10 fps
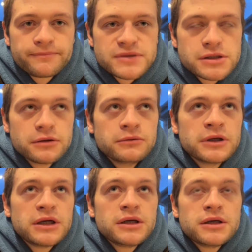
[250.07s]
So
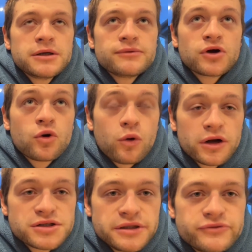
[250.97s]
the
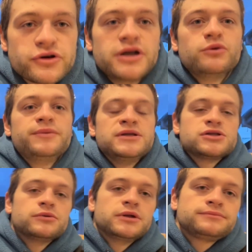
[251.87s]
quality of training we've been
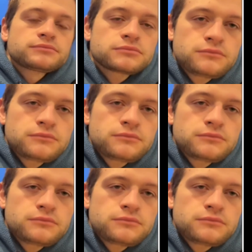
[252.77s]
doing